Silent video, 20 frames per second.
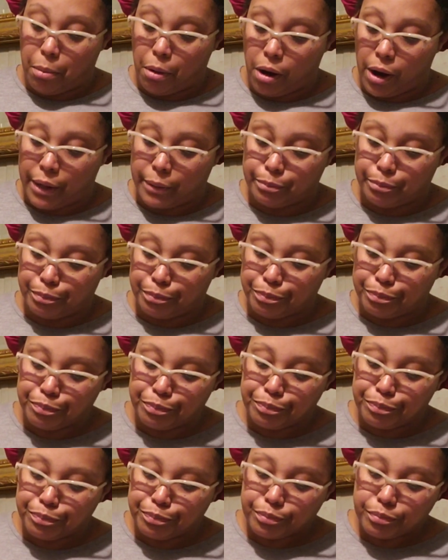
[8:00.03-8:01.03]
bought.
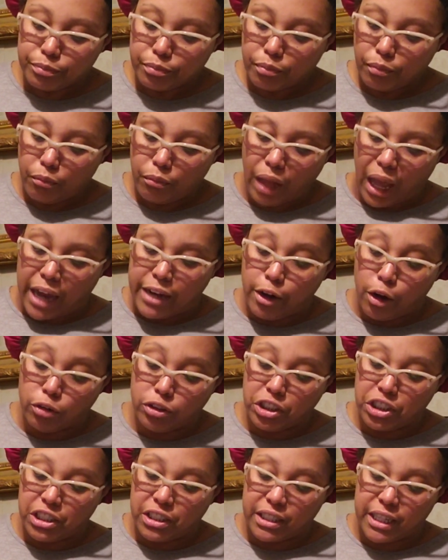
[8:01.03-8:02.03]
I know
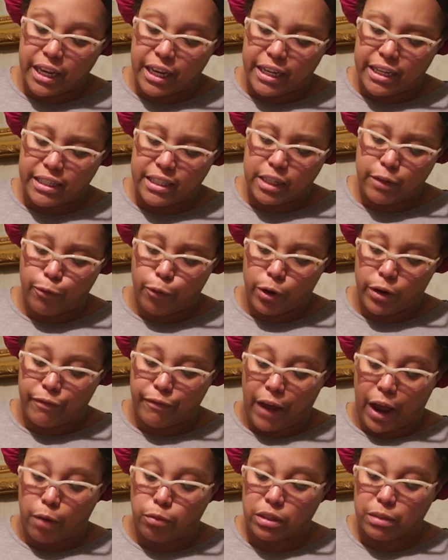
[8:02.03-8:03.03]
she said
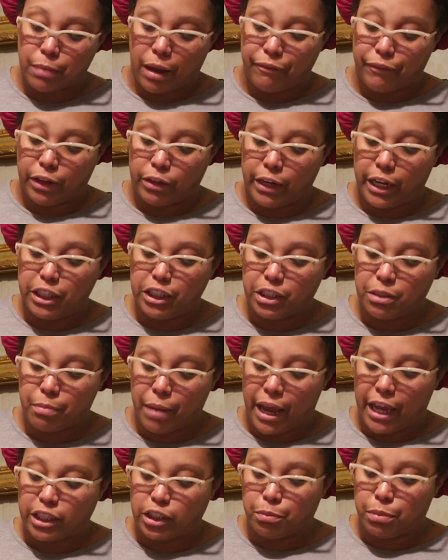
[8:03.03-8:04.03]
NC45 was my foundation
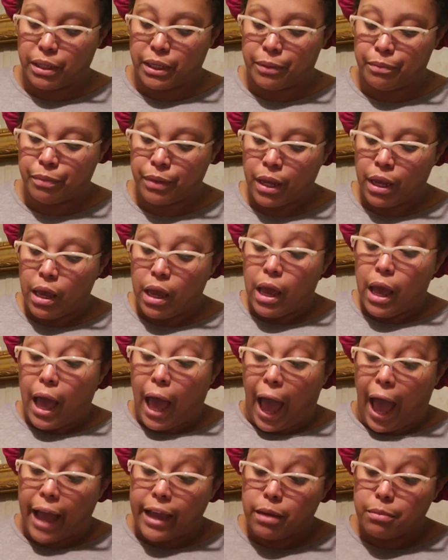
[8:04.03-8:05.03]
match, but
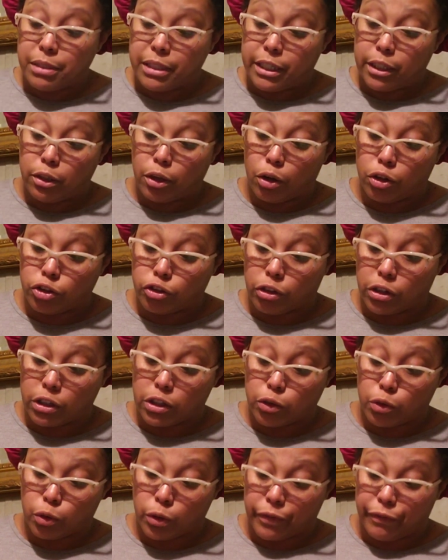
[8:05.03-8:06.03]
I am still on
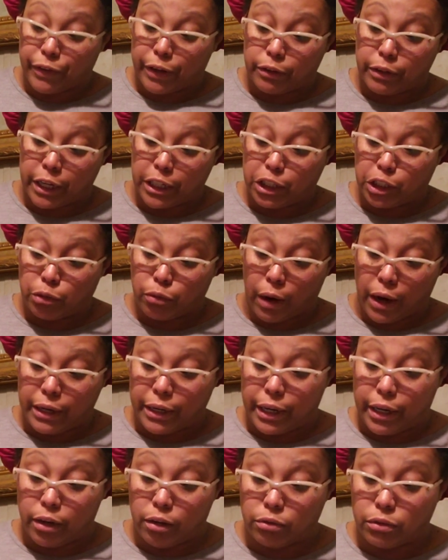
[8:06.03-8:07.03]
drugstore foundation right
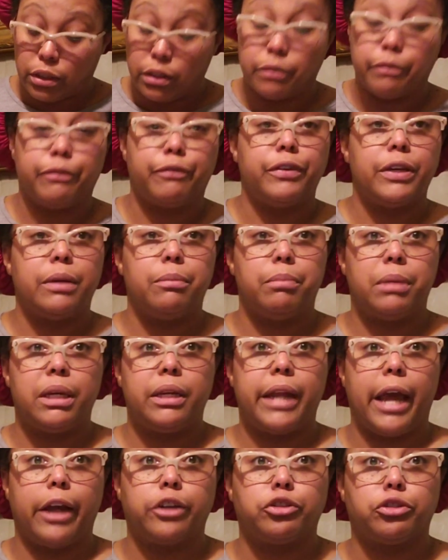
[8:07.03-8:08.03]
now. The Fit Me
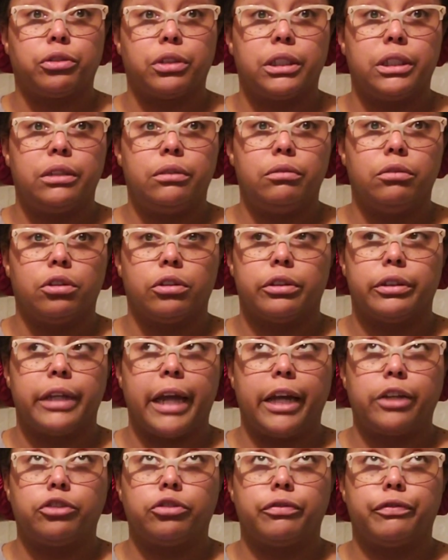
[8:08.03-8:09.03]
Naturally or
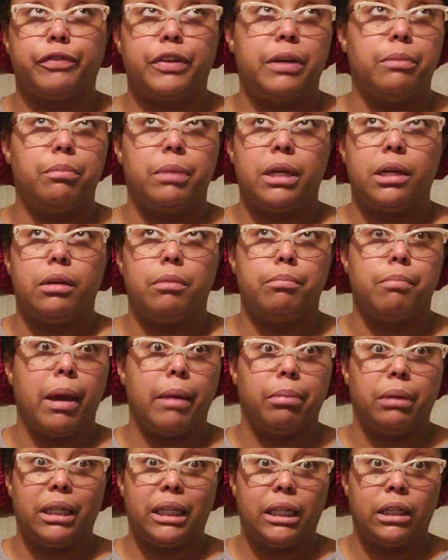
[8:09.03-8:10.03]
Fit Me
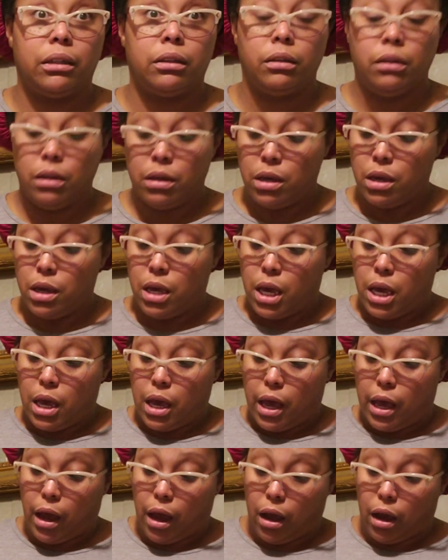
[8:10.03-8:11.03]
Maybelline.
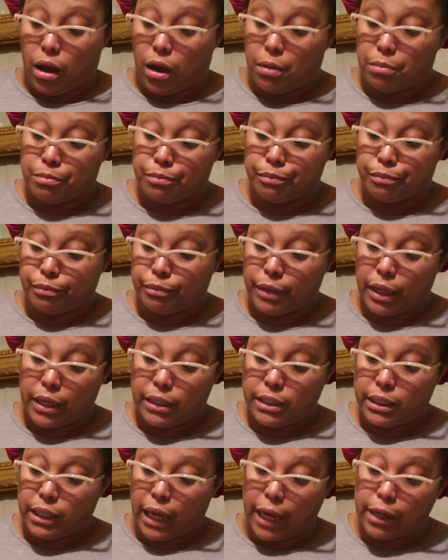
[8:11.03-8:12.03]

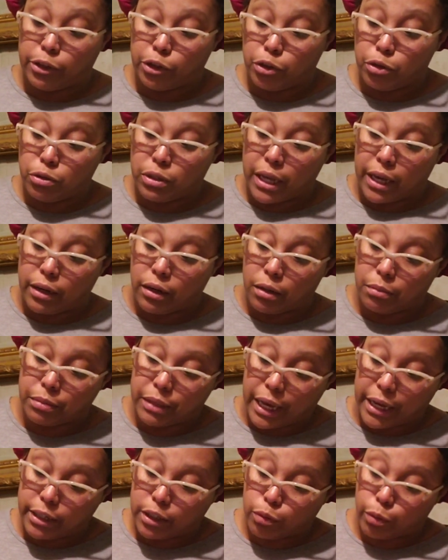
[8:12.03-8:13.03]
Until I use that up,
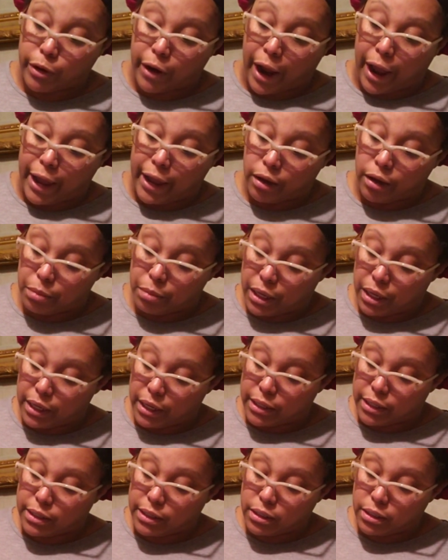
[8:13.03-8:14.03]
that is where I am
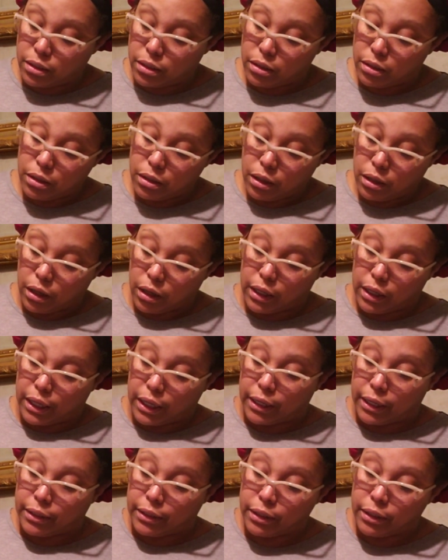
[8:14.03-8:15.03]
because,
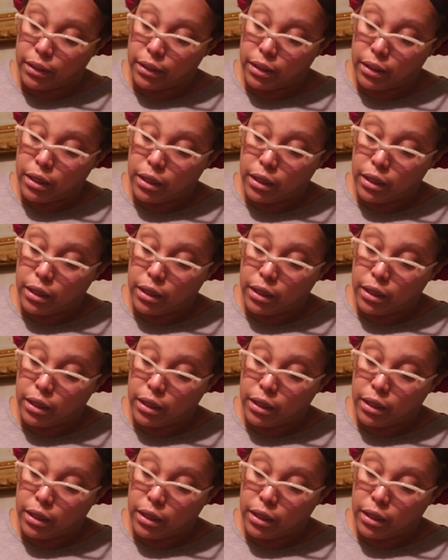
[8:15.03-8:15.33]
again,